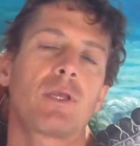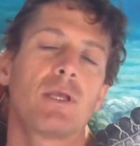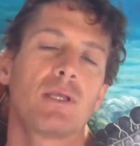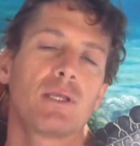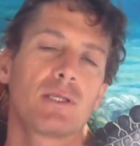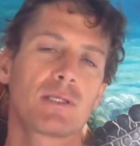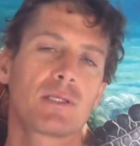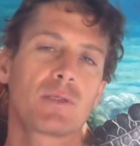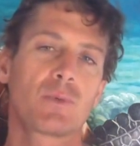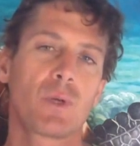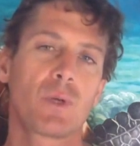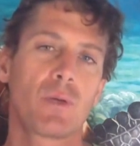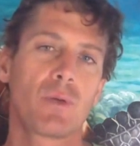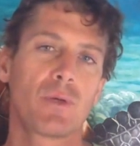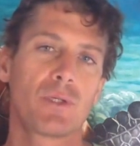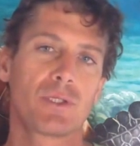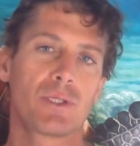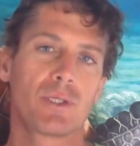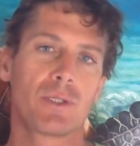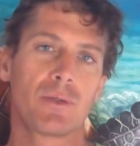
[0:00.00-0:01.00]
And this is what I
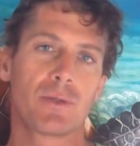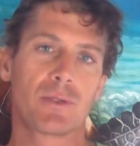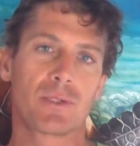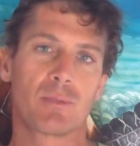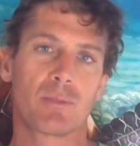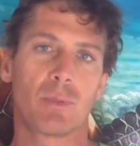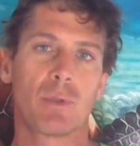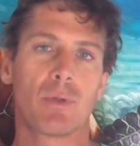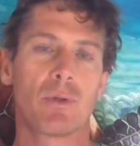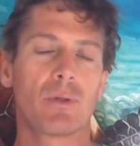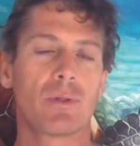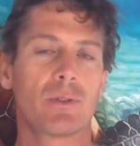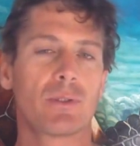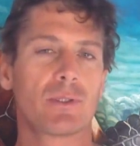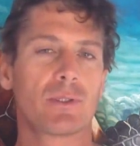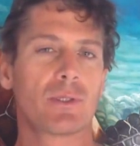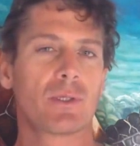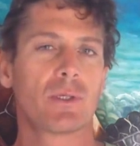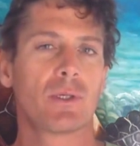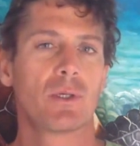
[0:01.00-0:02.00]
want you to explore
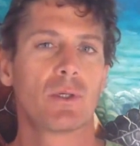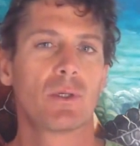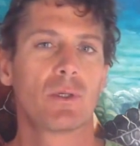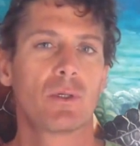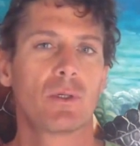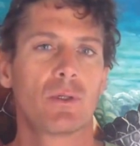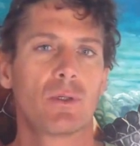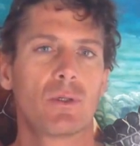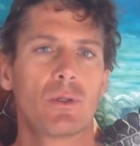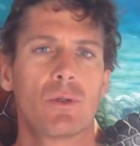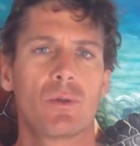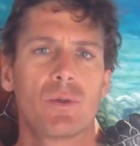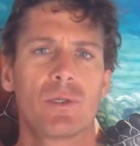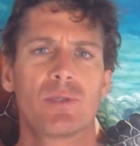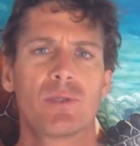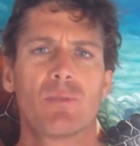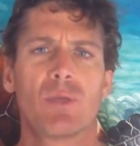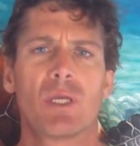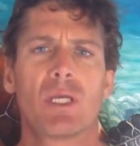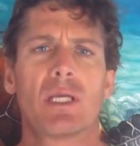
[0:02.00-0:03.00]
is, who
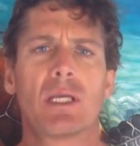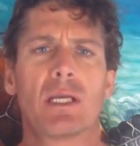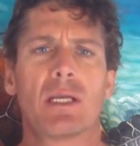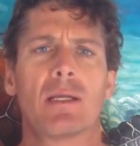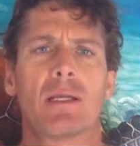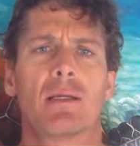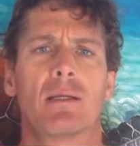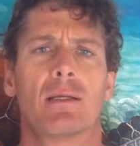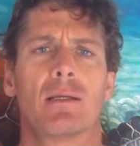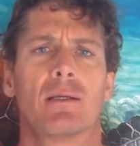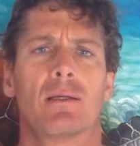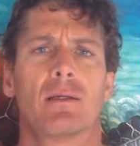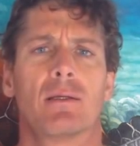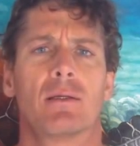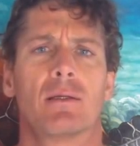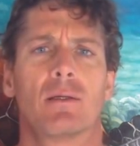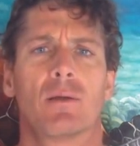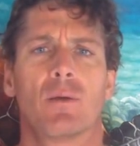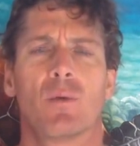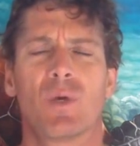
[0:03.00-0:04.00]
is me?
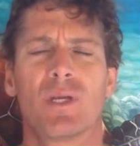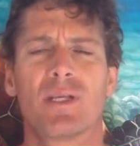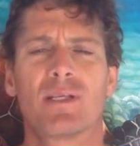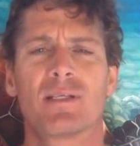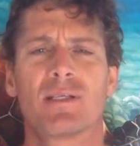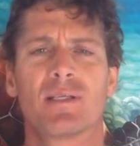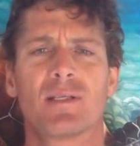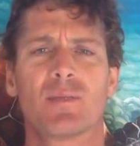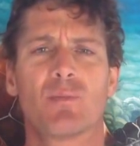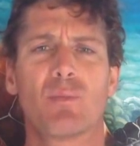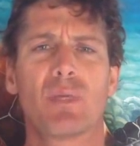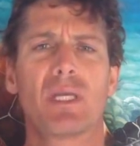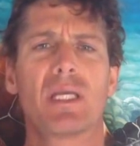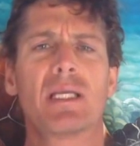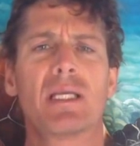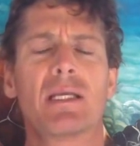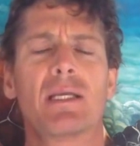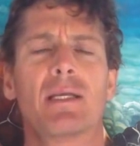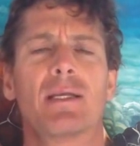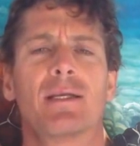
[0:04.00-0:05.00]
What is this
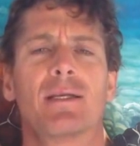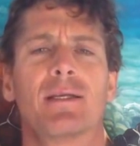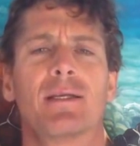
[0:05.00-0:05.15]
me?